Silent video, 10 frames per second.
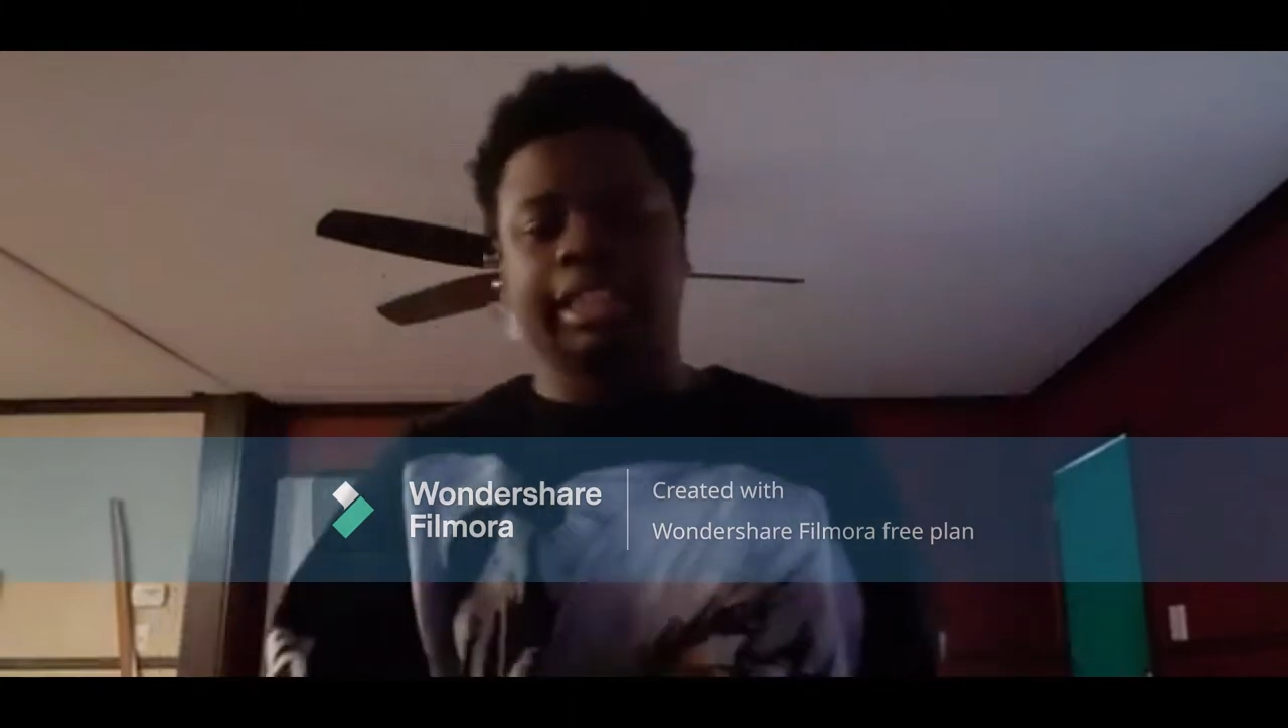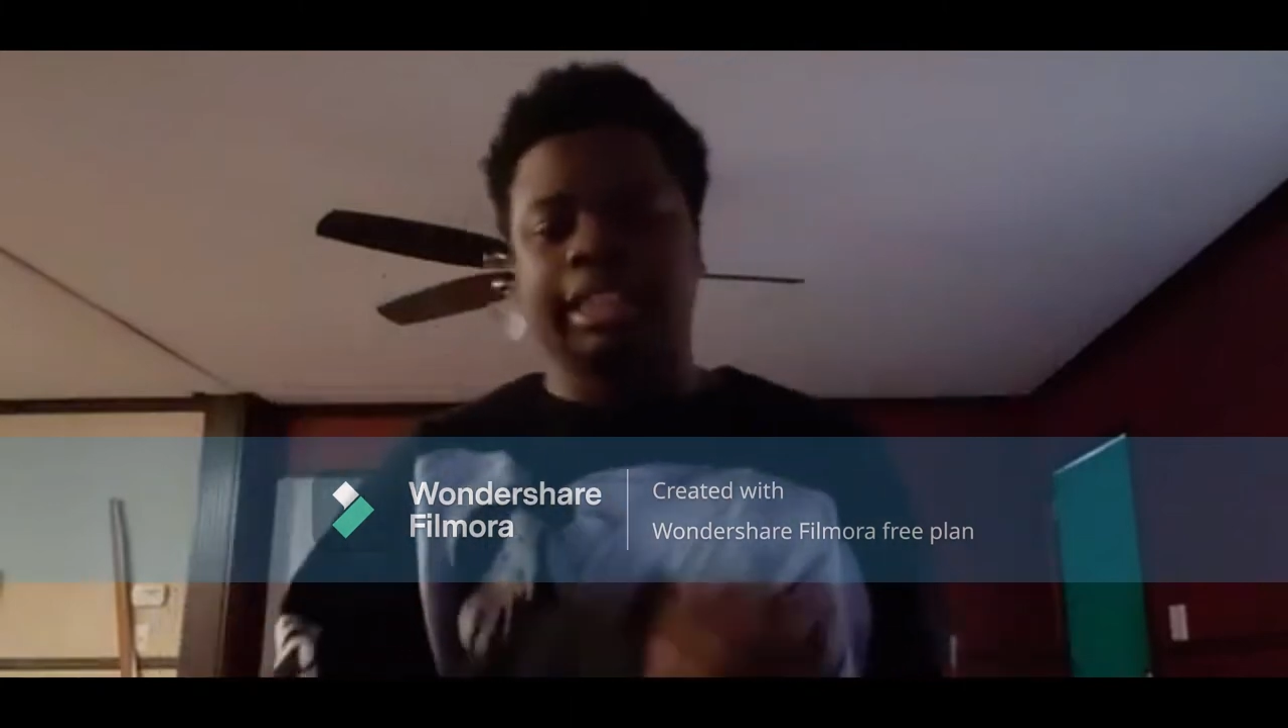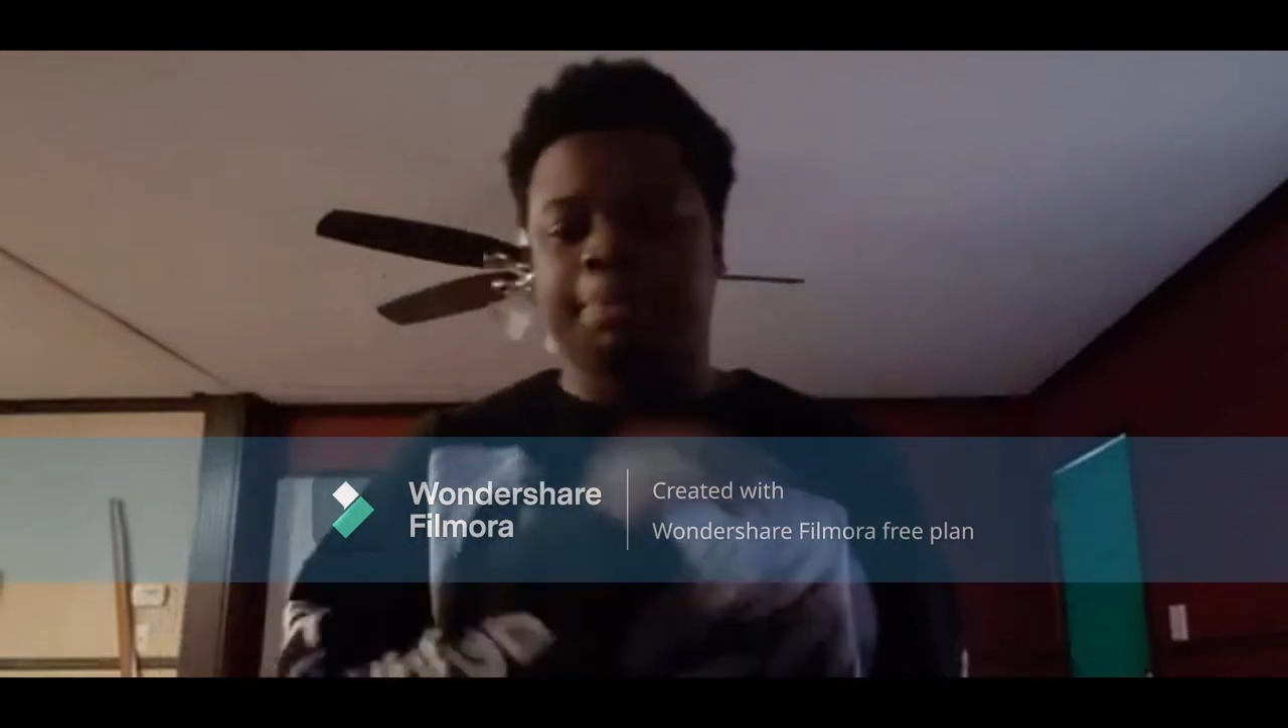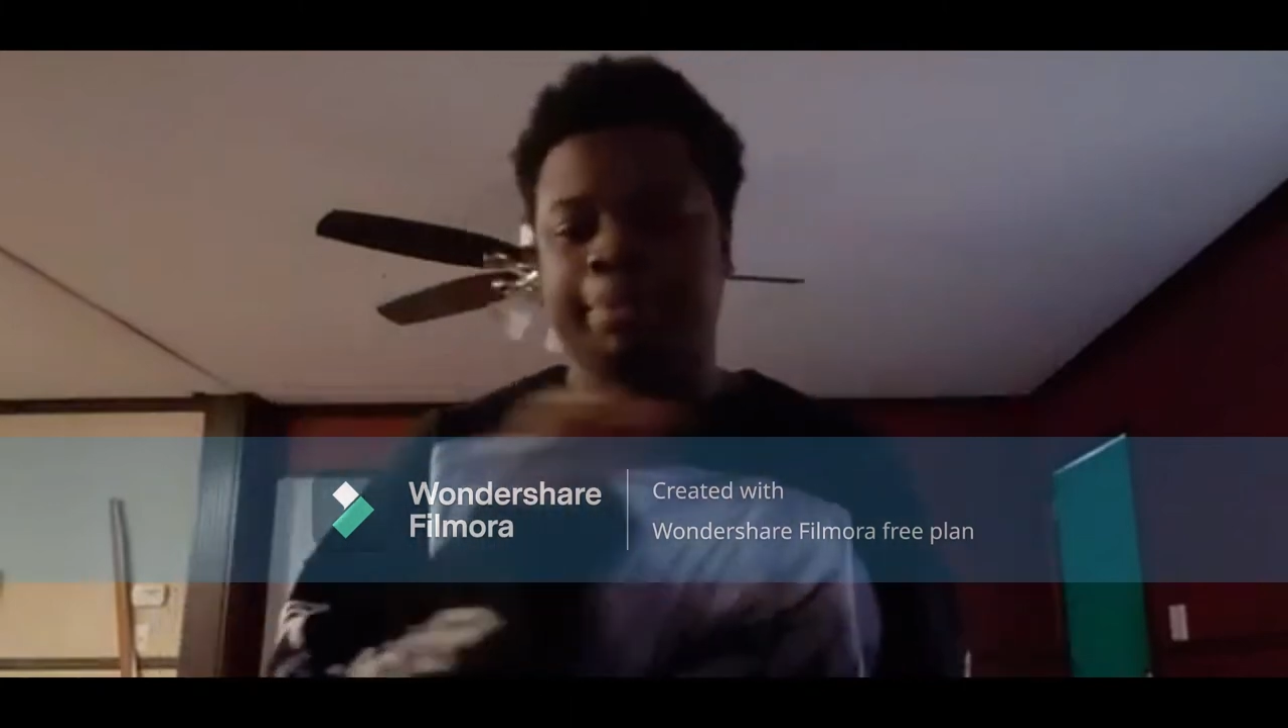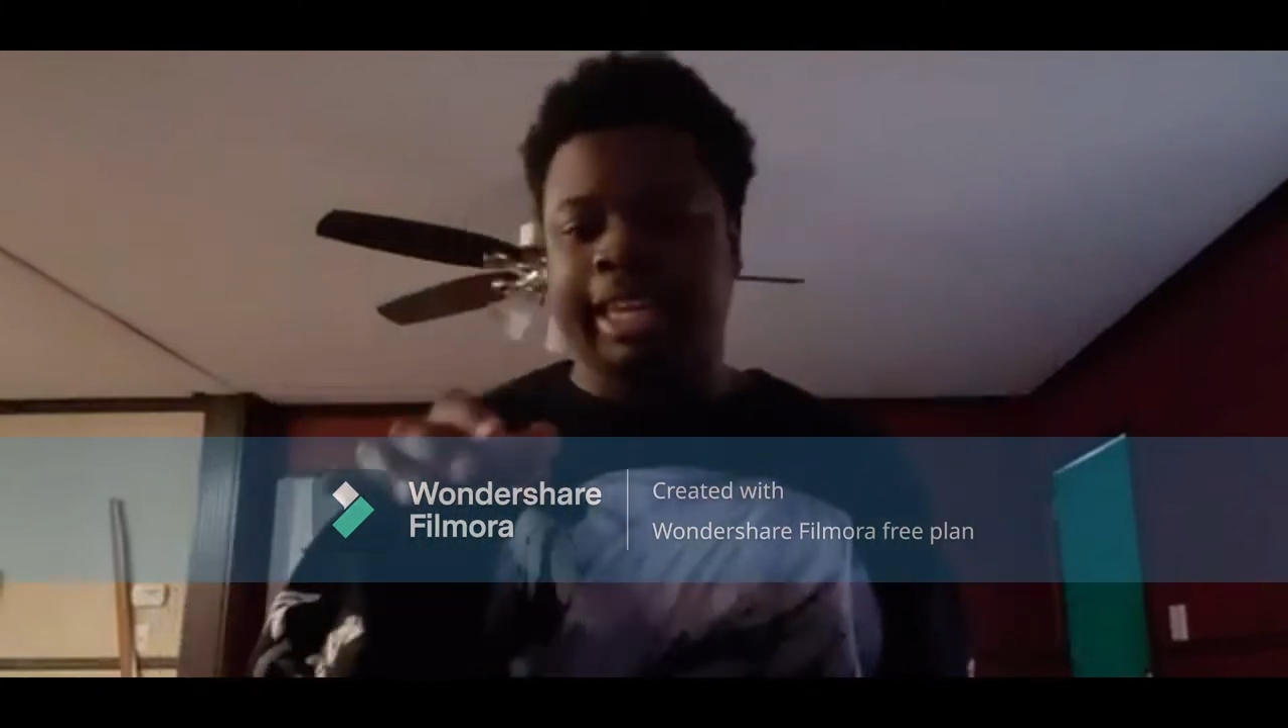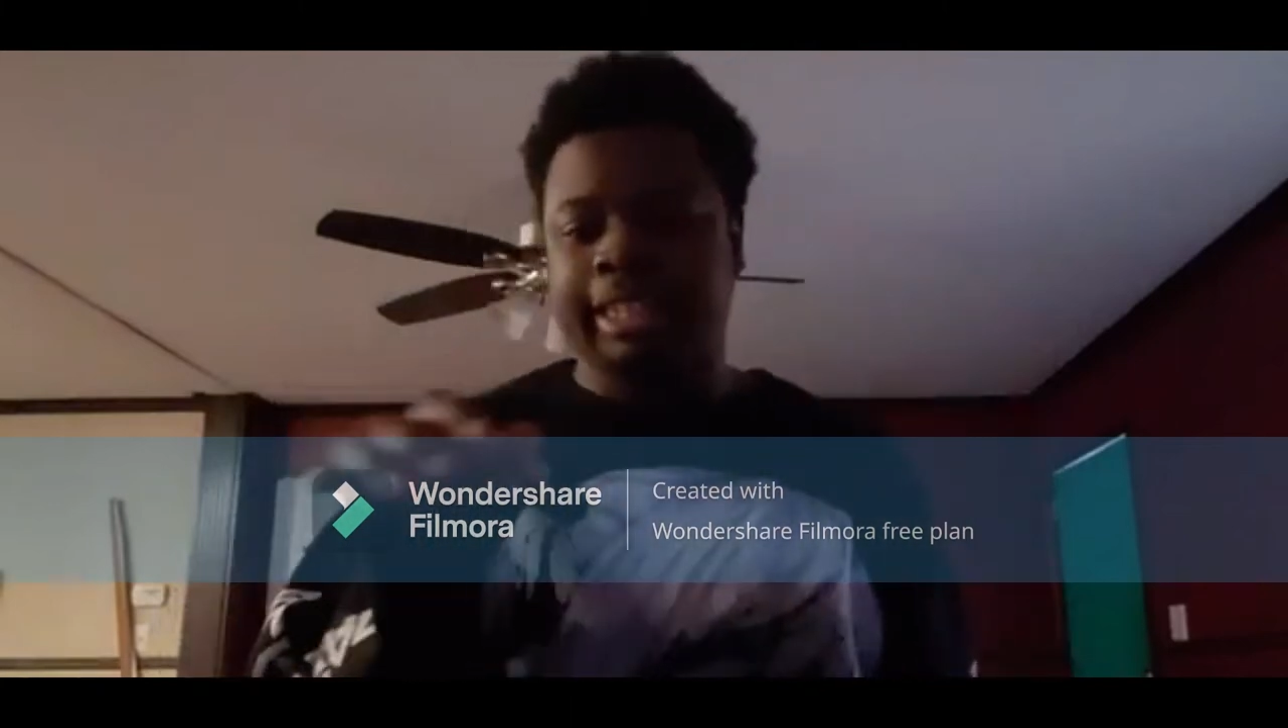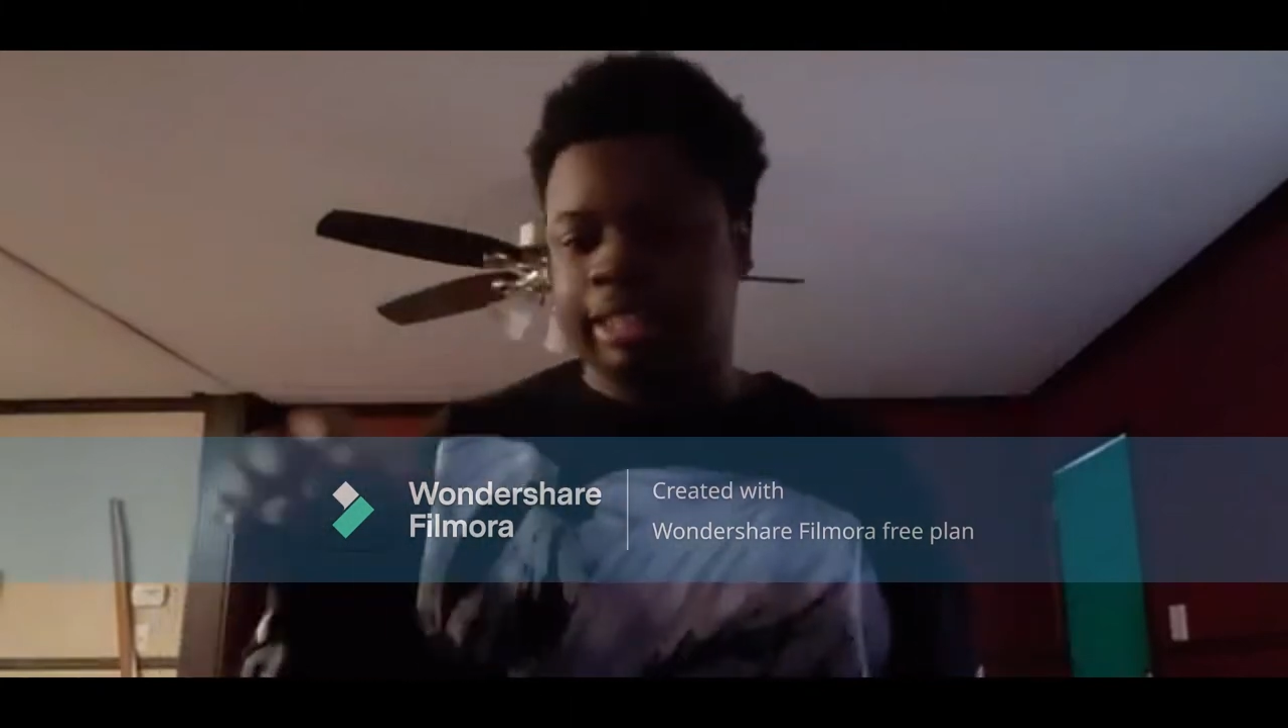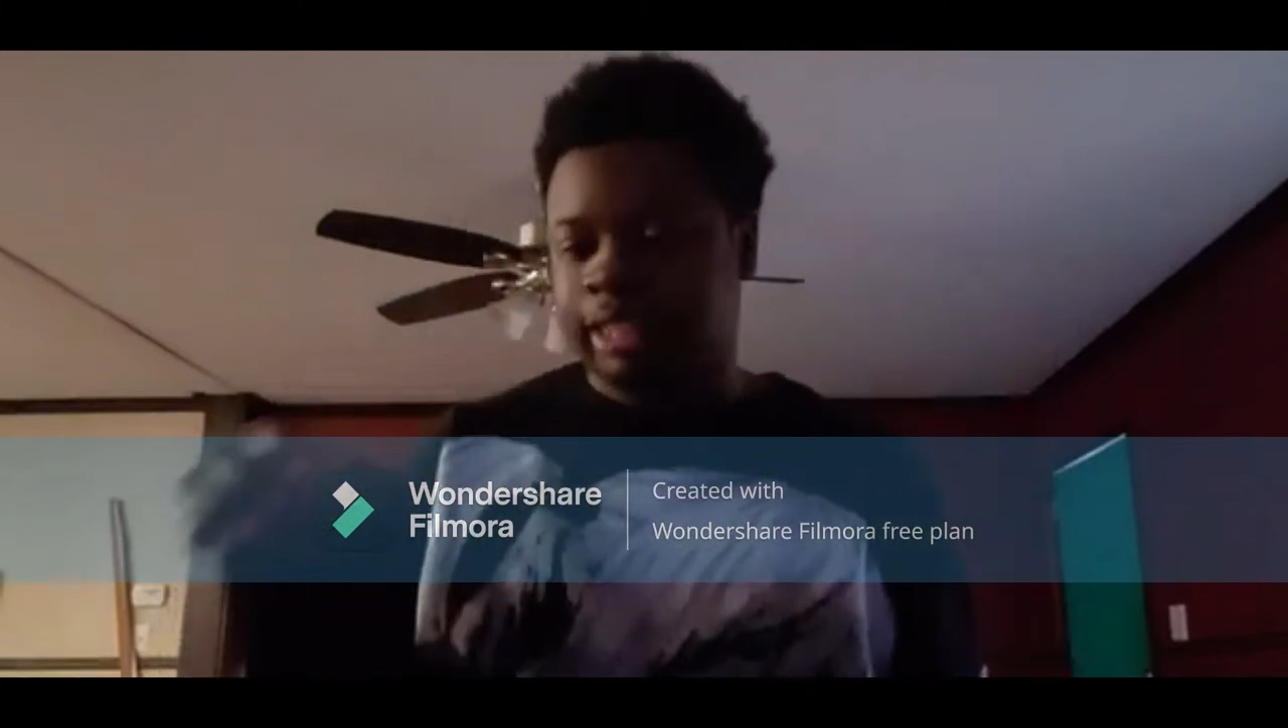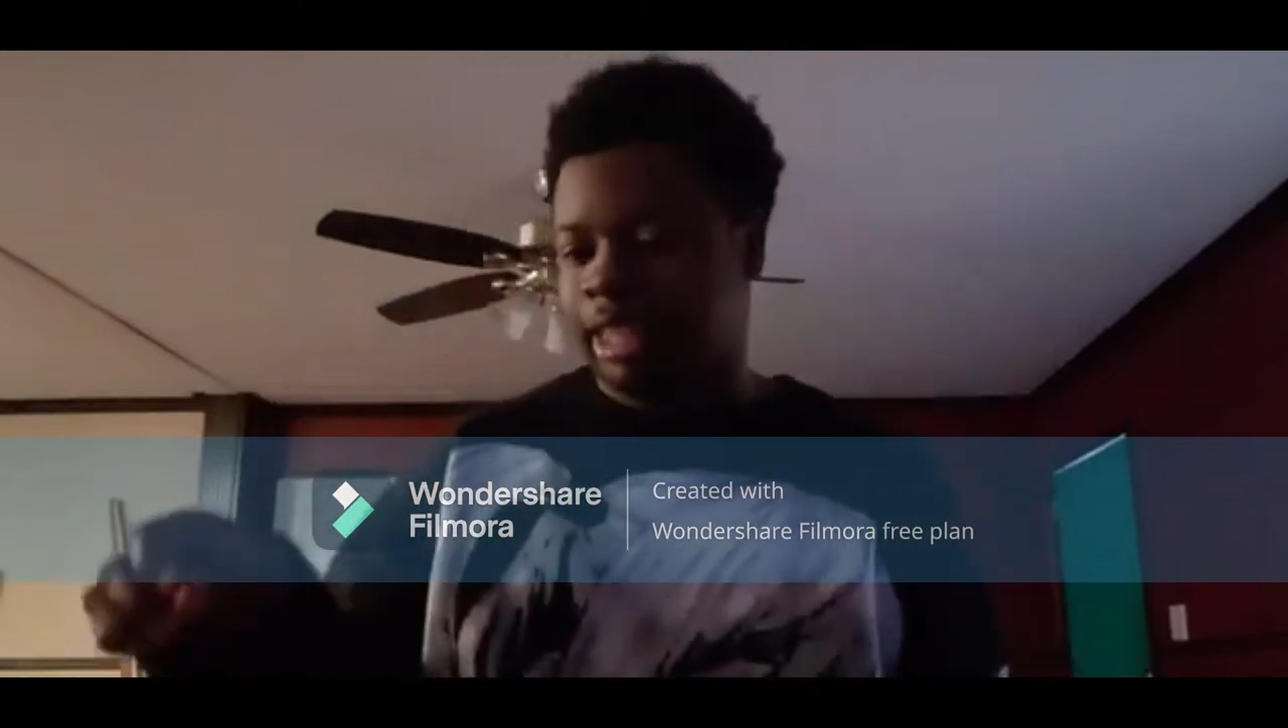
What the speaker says: of these bed